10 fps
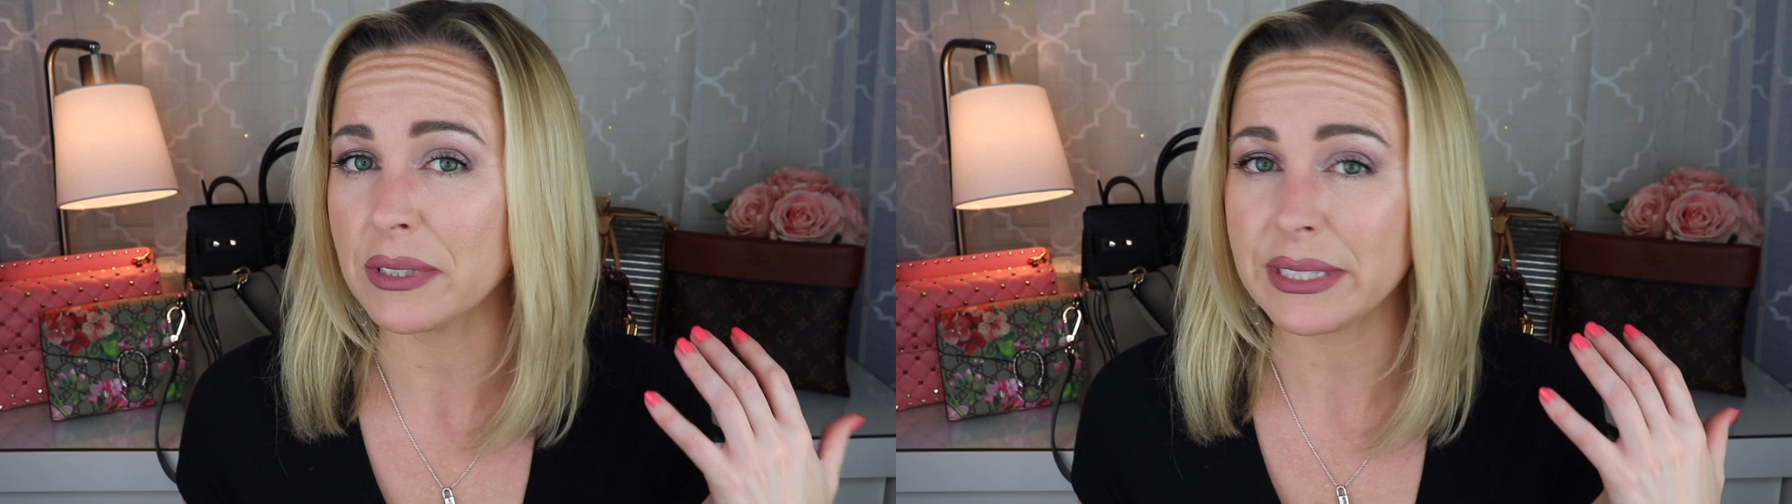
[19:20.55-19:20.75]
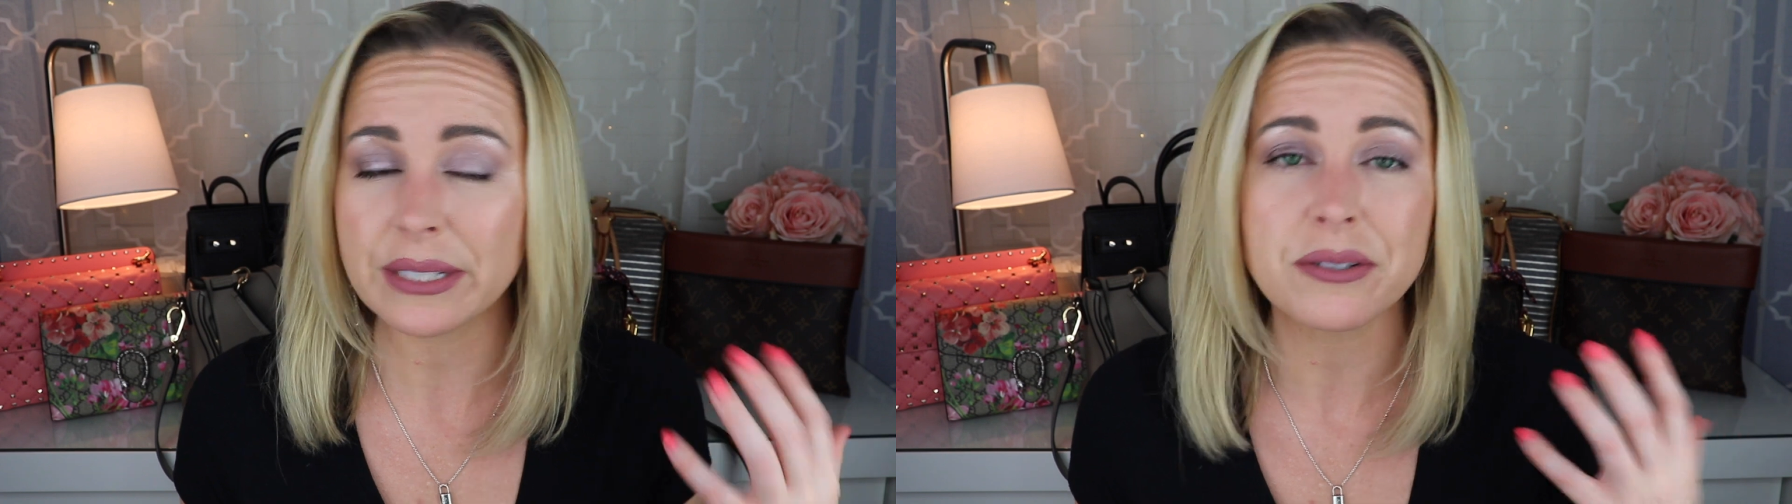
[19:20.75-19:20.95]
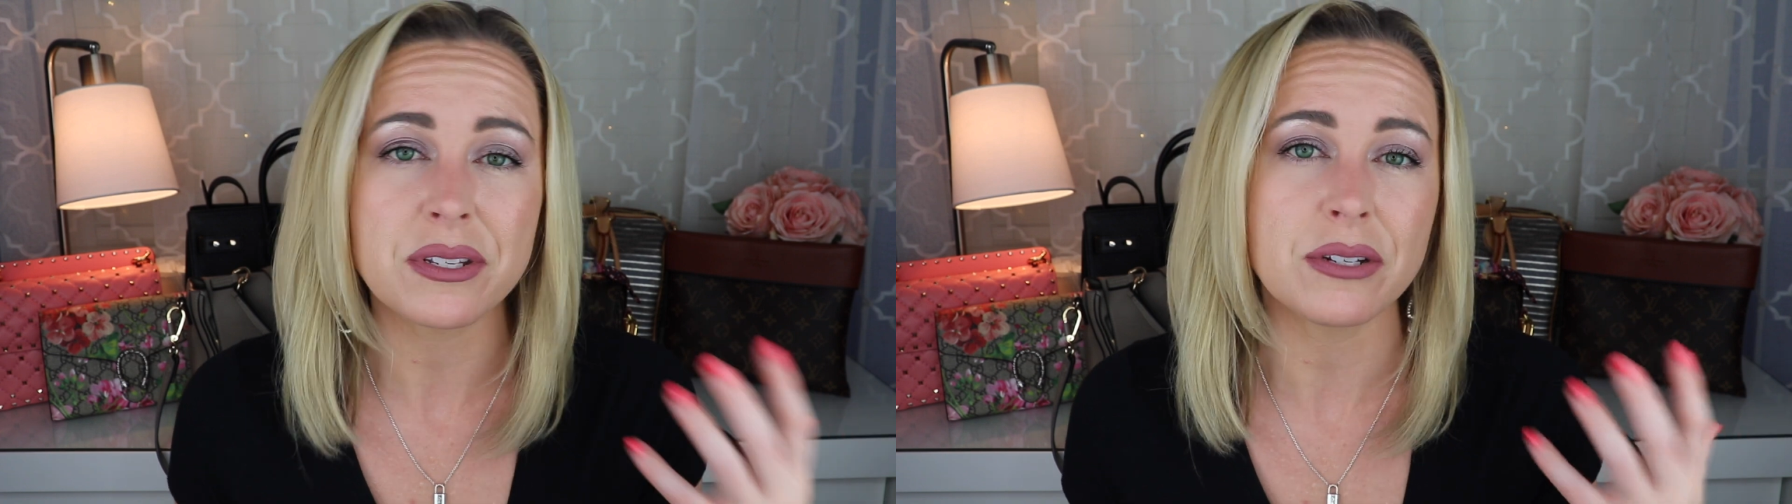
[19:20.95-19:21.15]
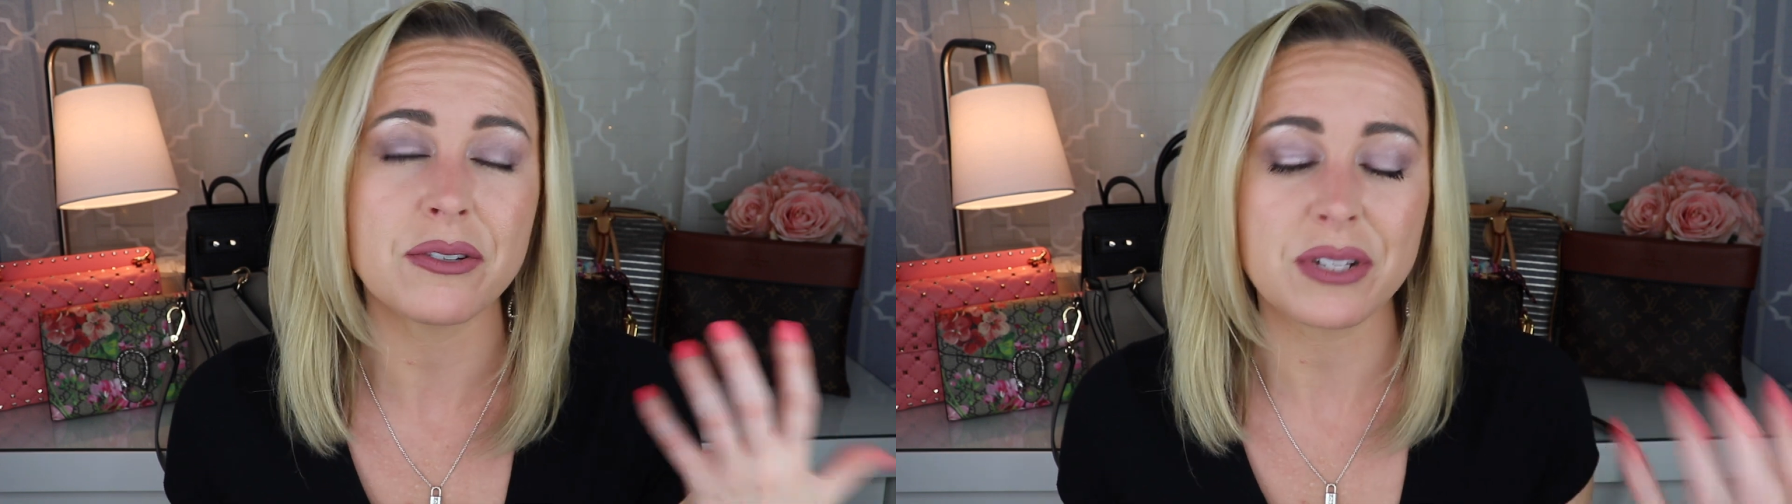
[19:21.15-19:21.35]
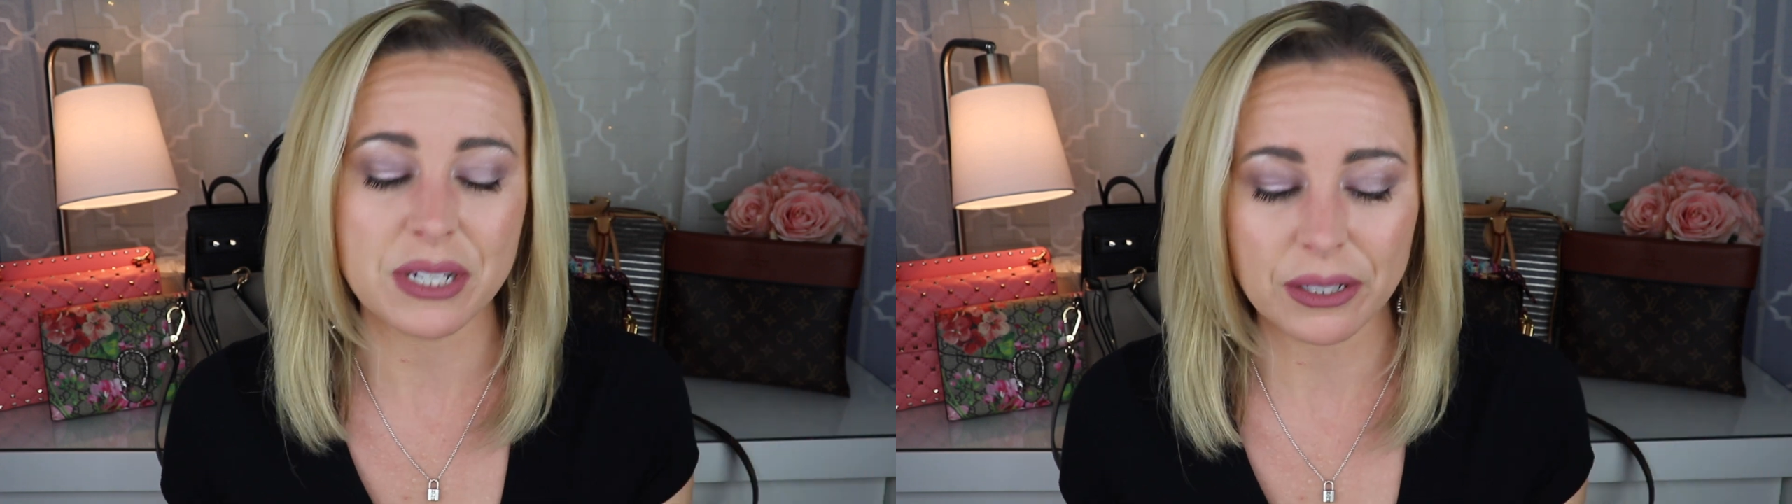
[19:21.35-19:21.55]
years and
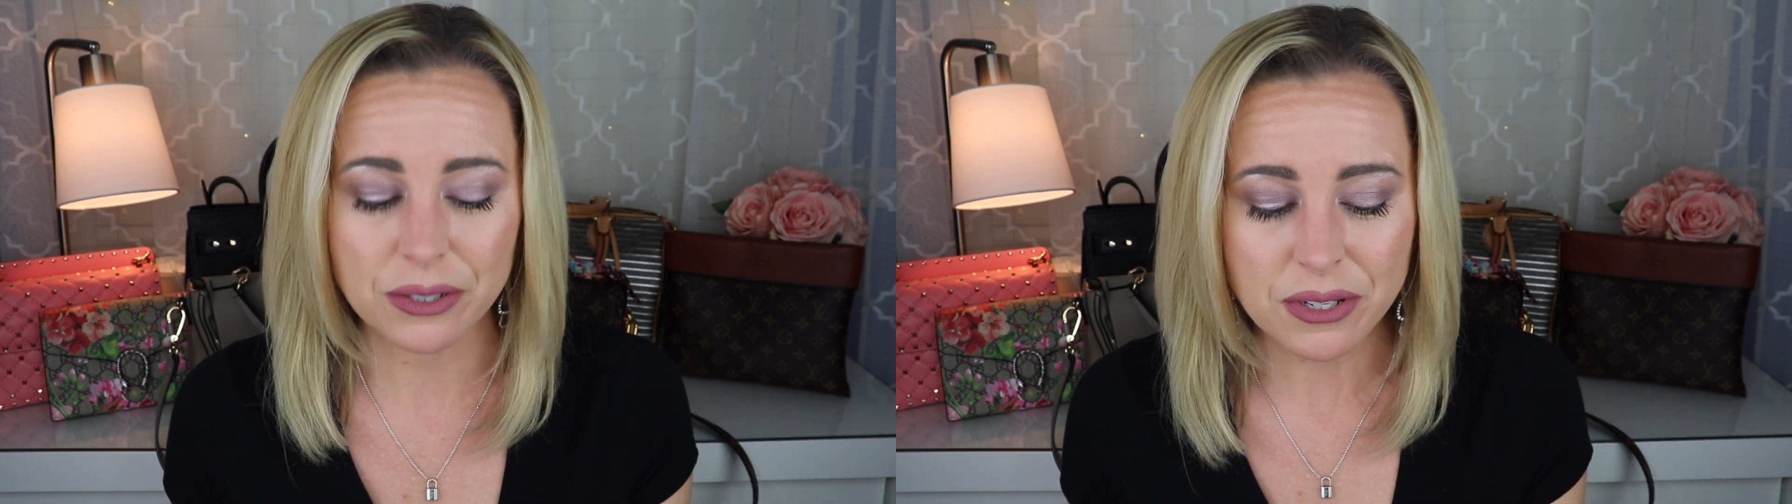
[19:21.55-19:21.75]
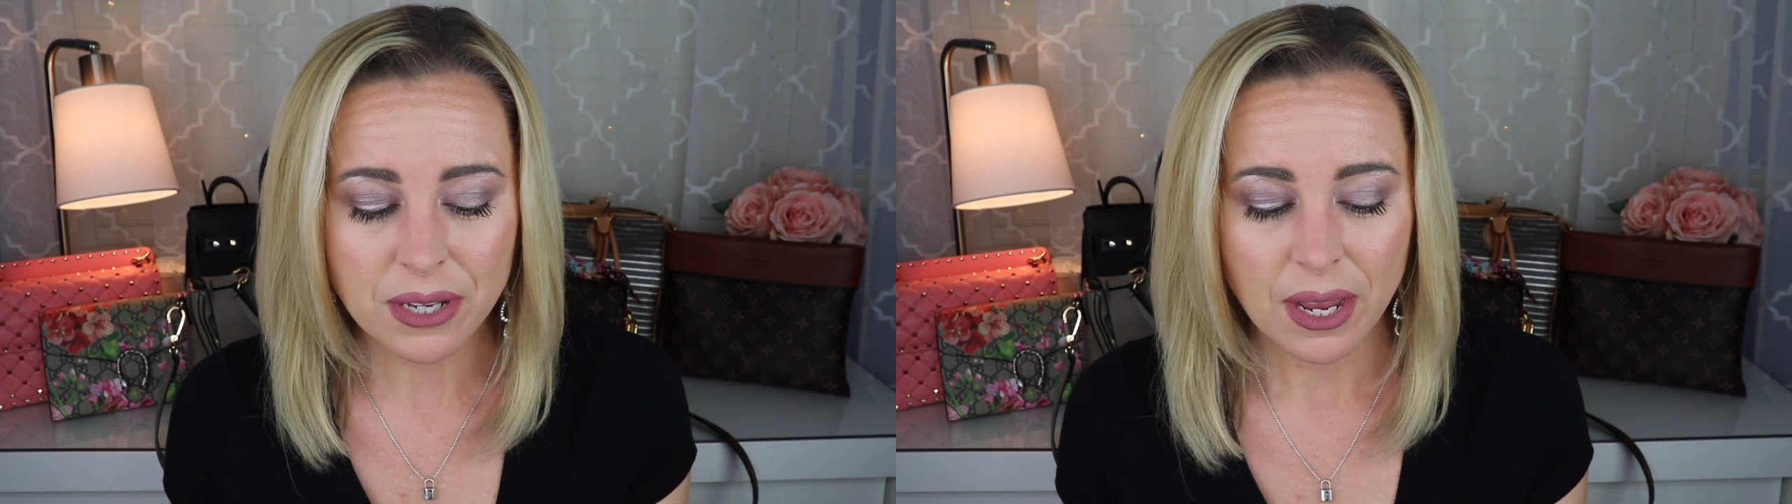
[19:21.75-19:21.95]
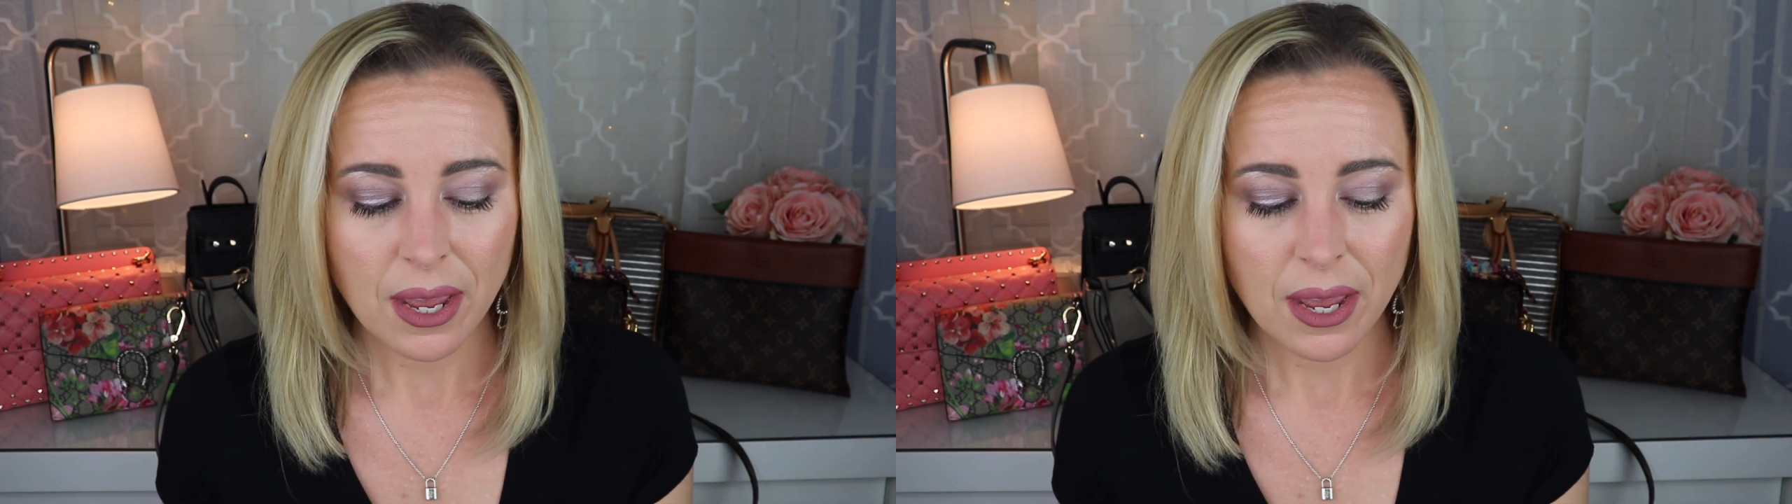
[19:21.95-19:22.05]
years and years.